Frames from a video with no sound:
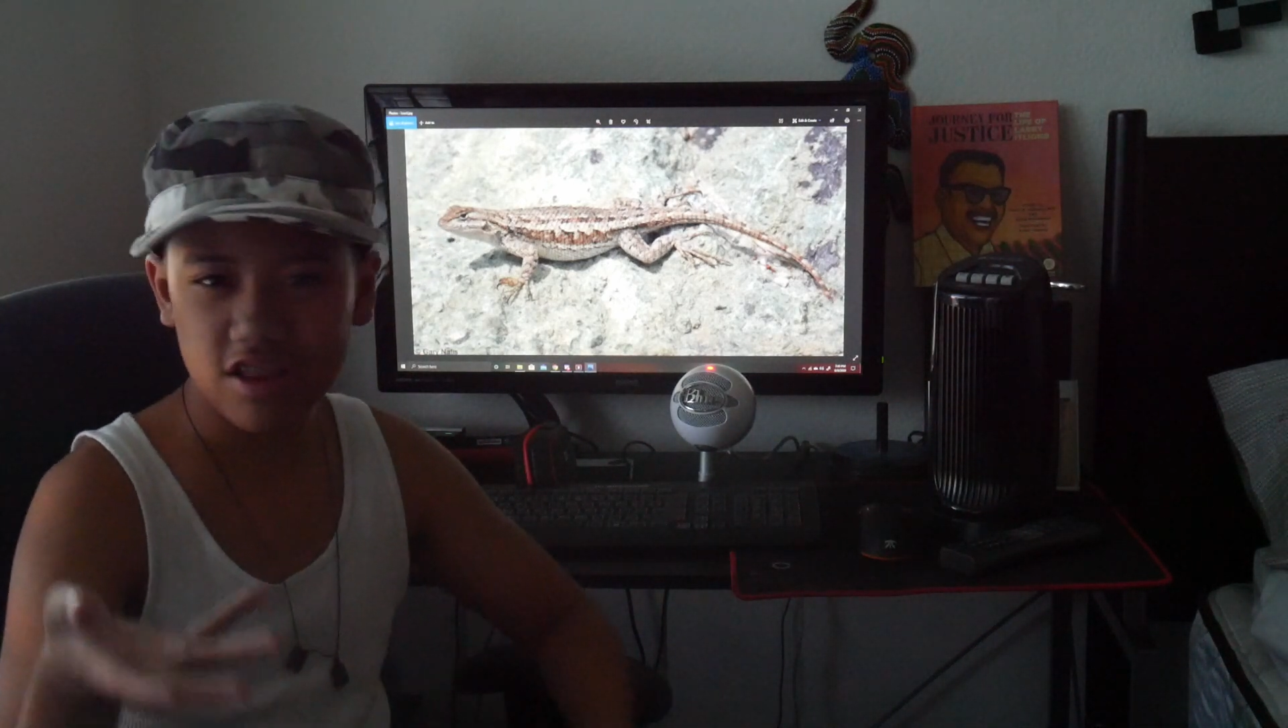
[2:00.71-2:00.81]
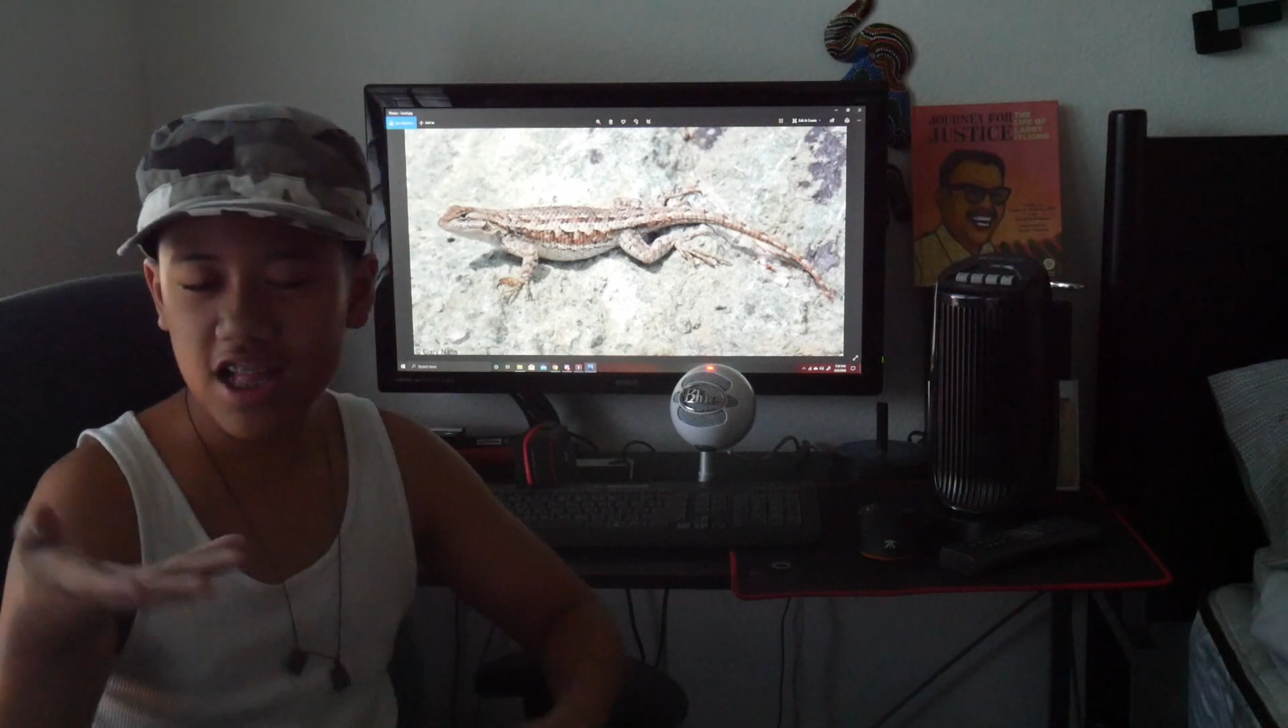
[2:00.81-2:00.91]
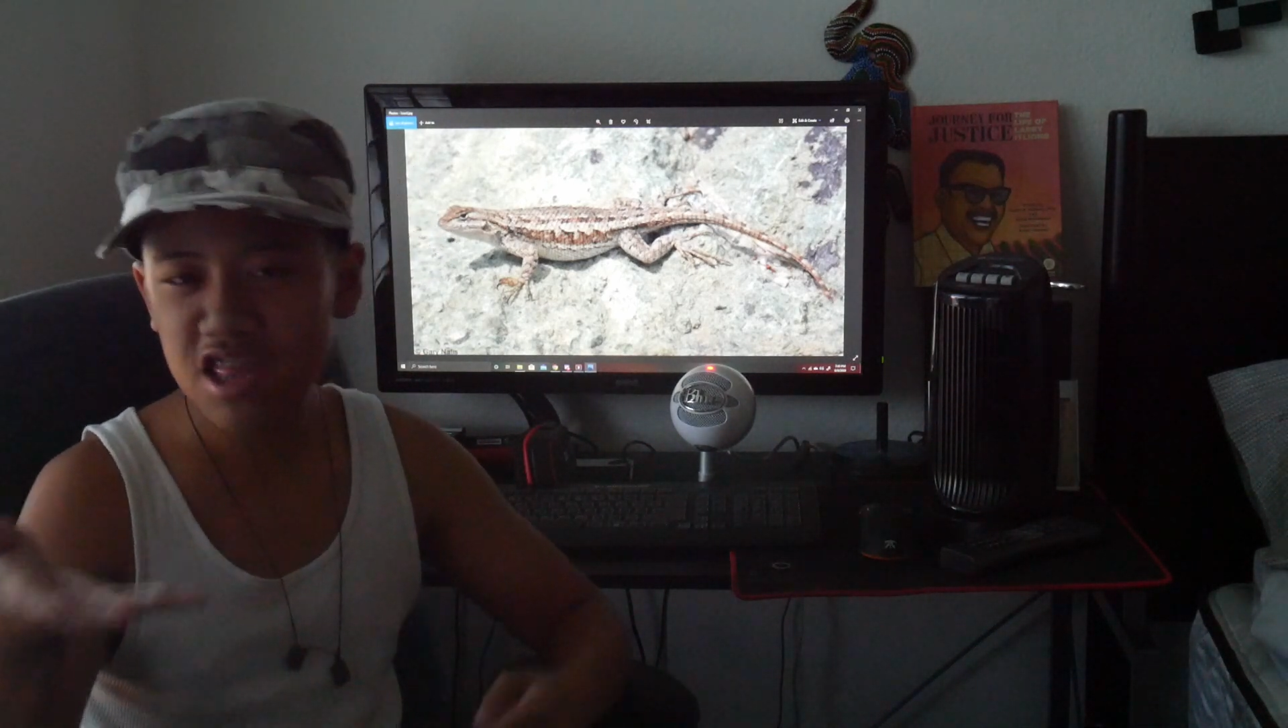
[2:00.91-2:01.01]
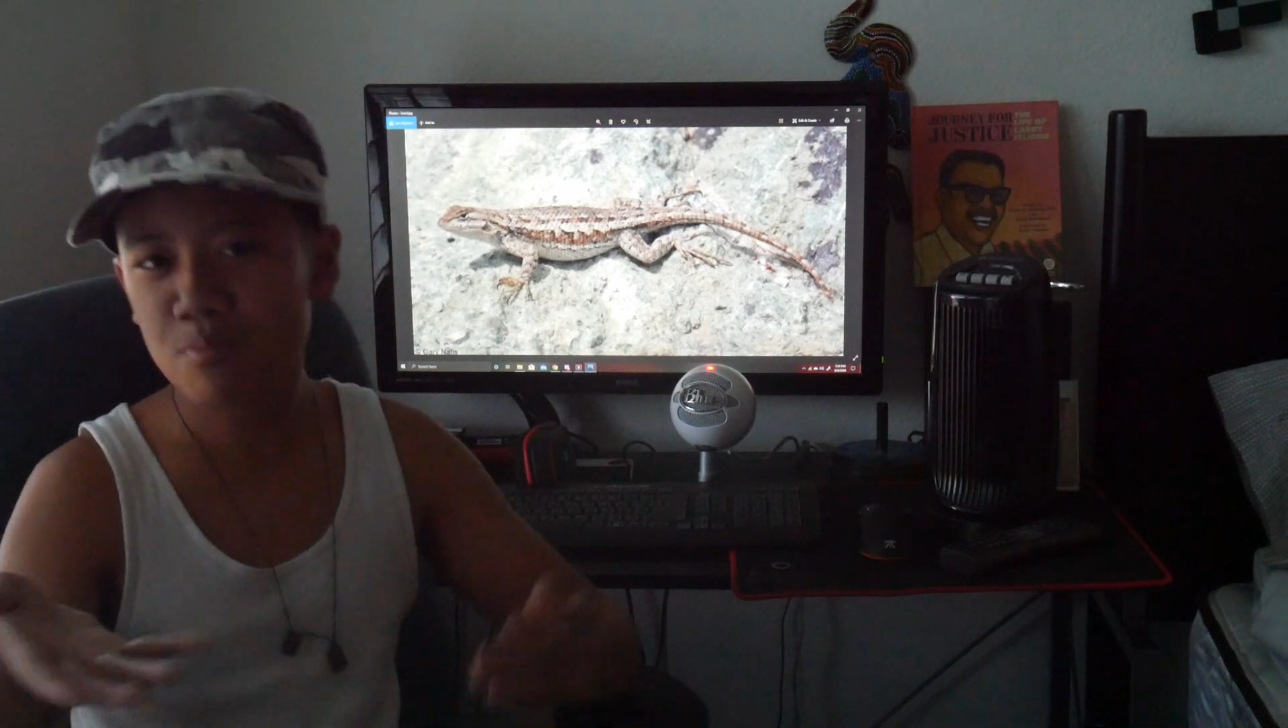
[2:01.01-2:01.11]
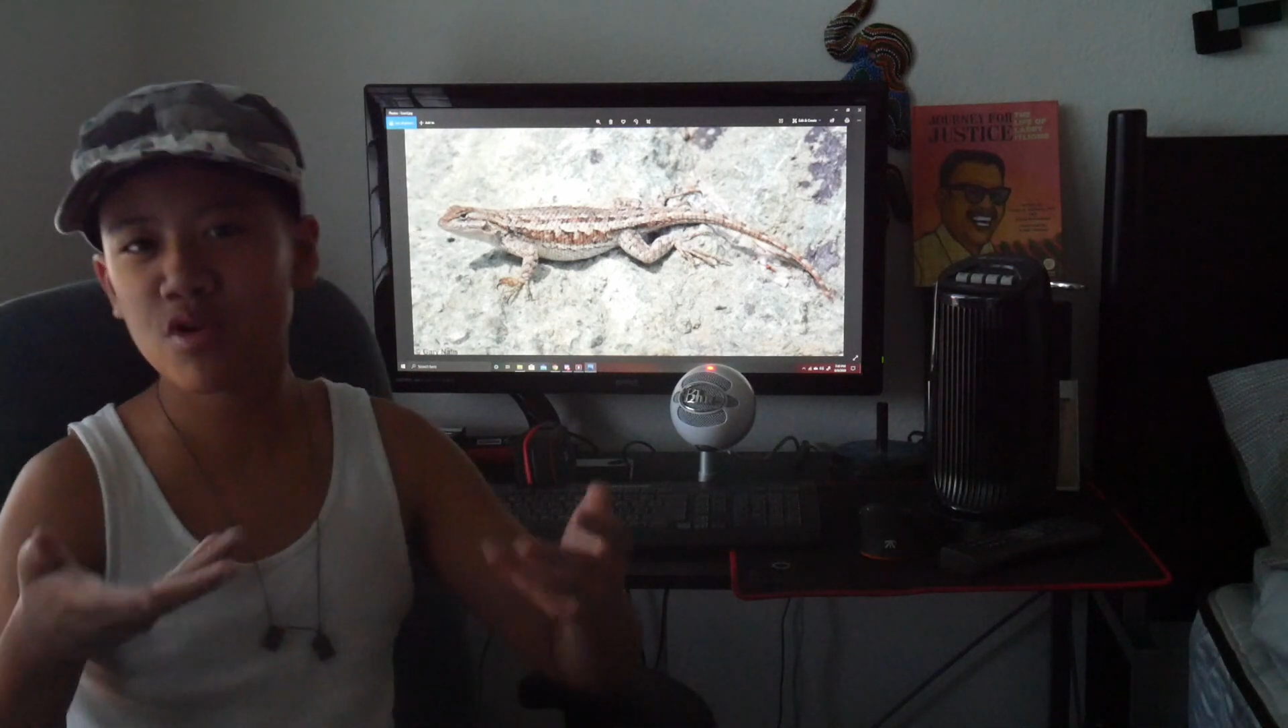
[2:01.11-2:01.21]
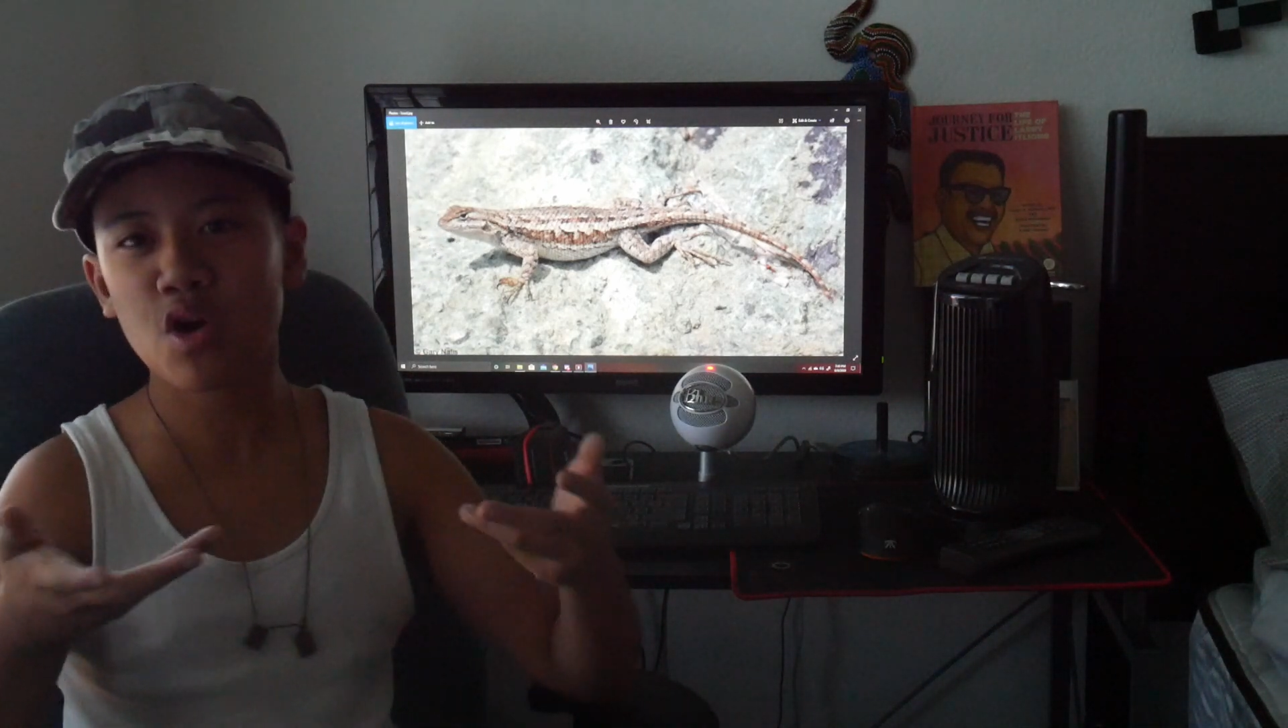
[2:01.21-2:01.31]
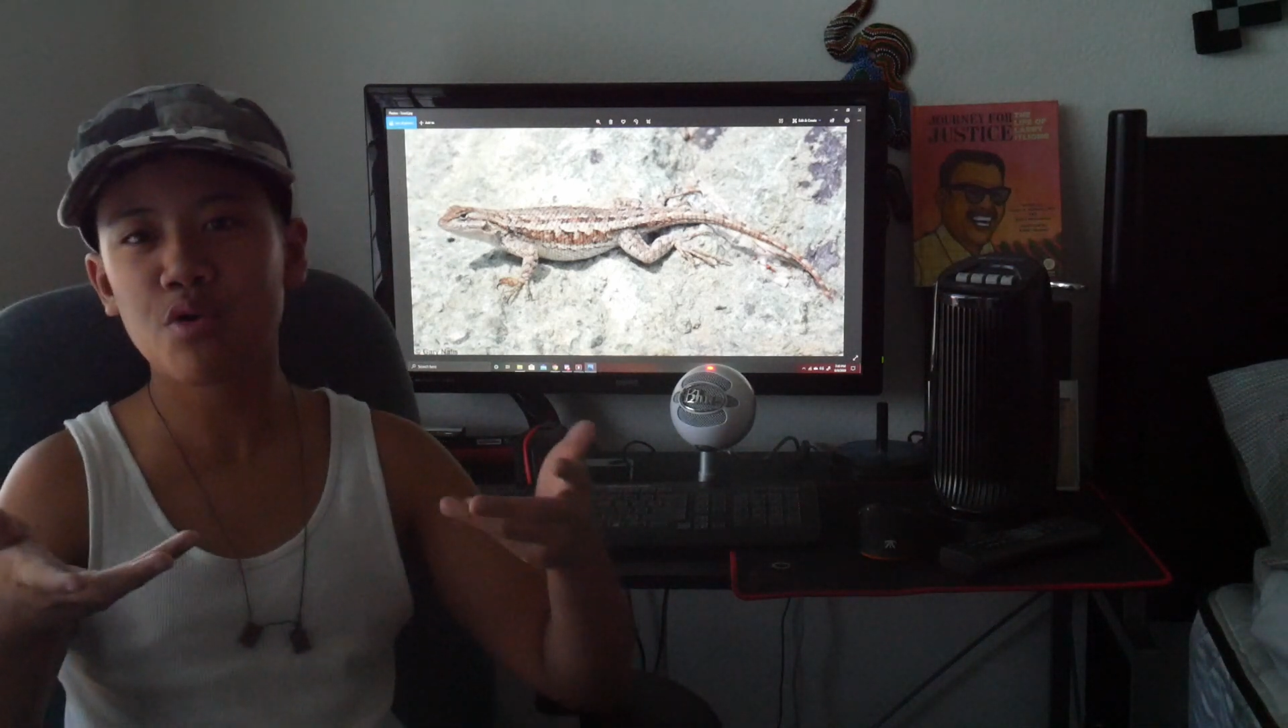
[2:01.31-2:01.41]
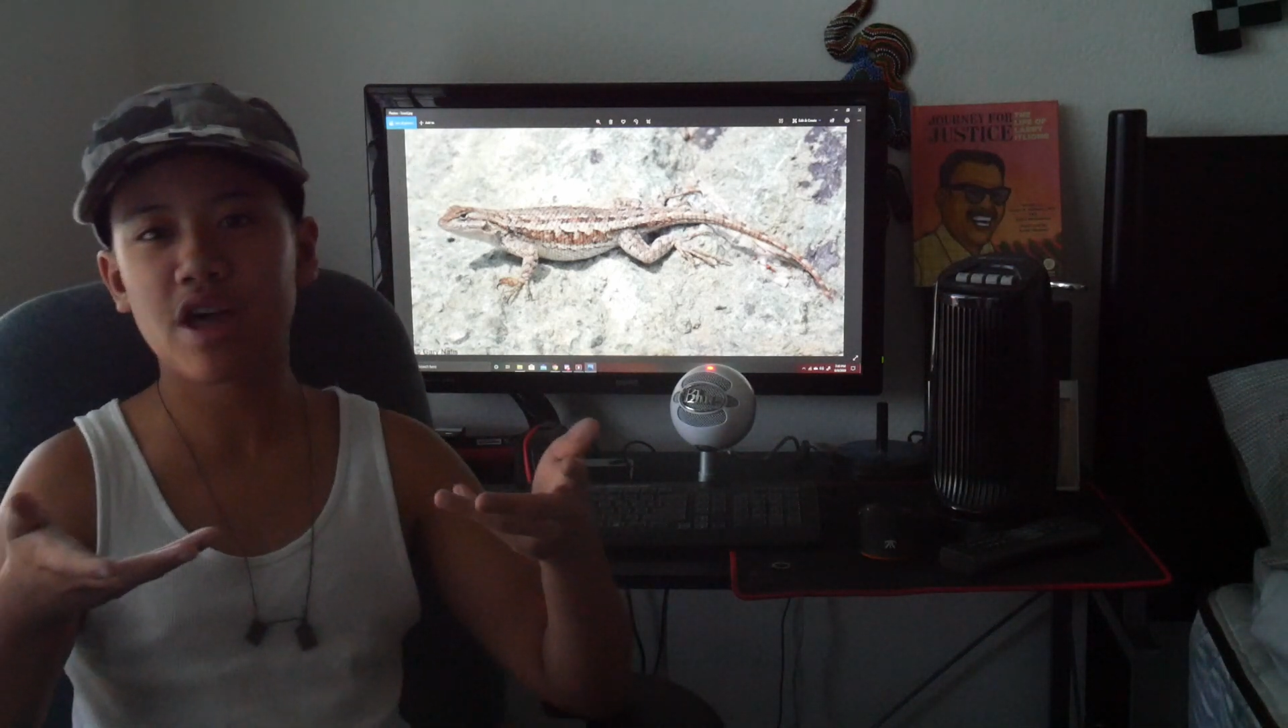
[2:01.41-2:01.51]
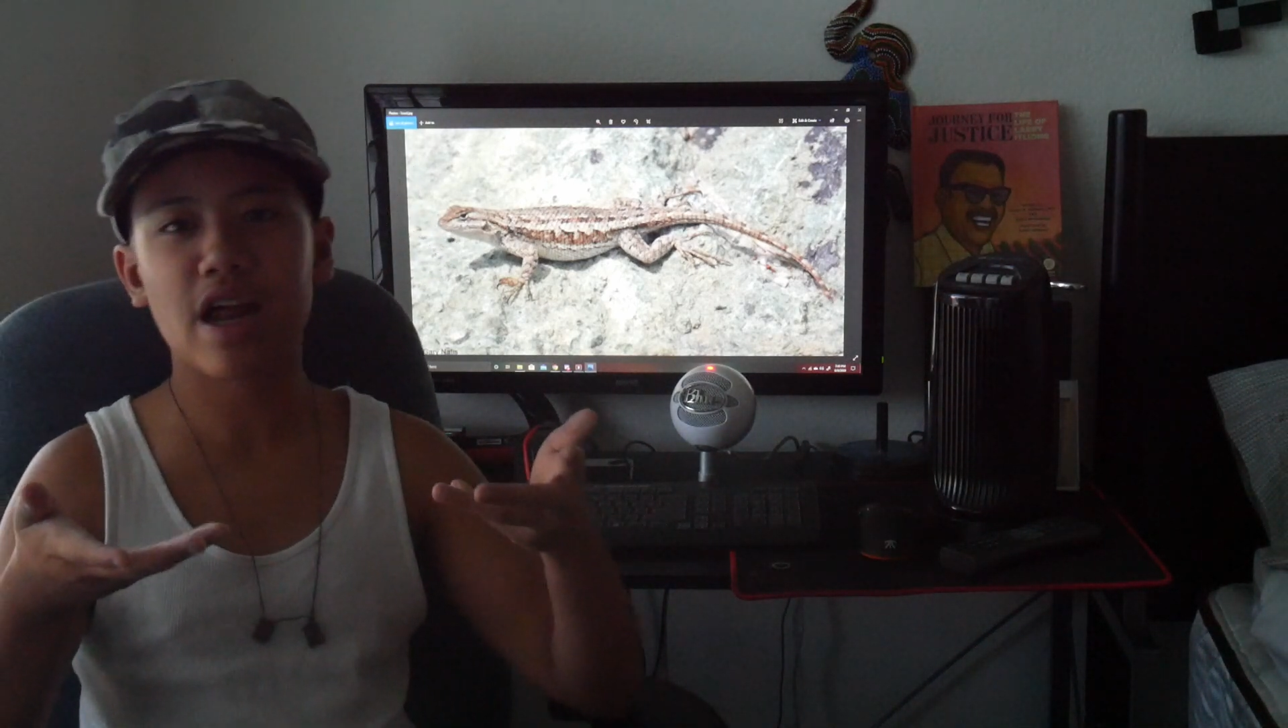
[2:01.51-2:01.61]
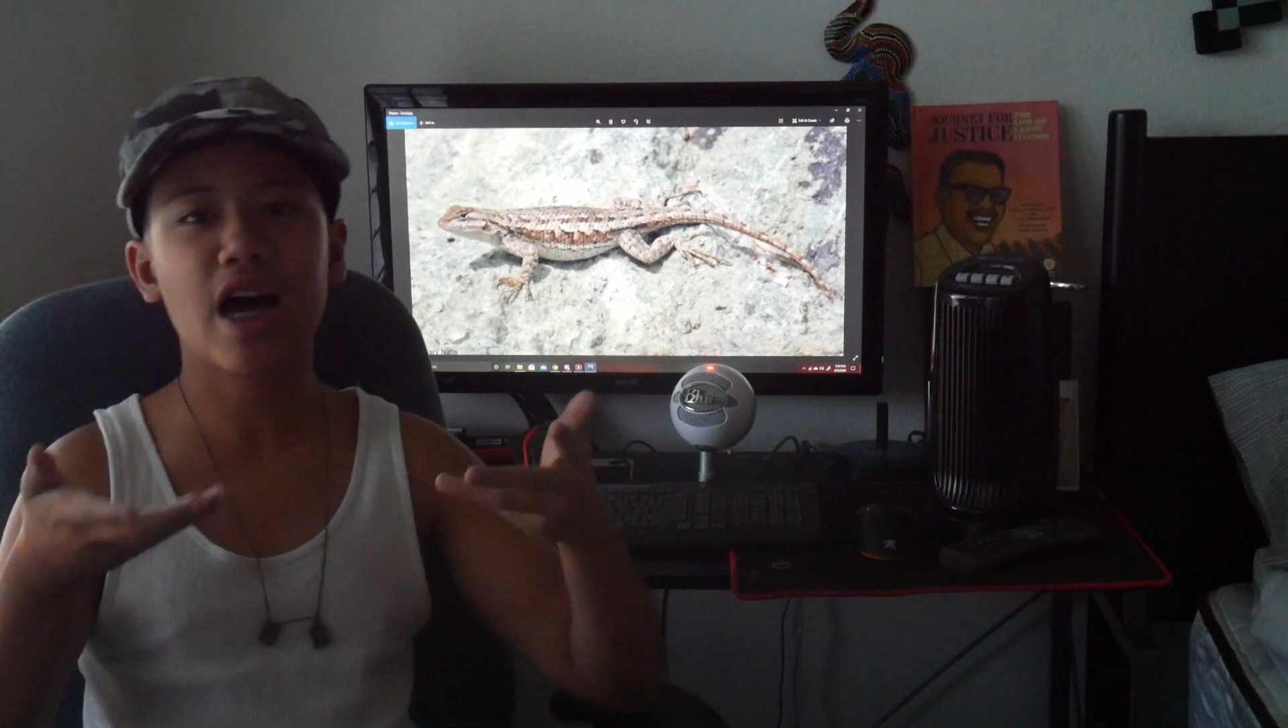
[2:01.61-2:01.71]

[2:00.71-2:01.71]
Let them know that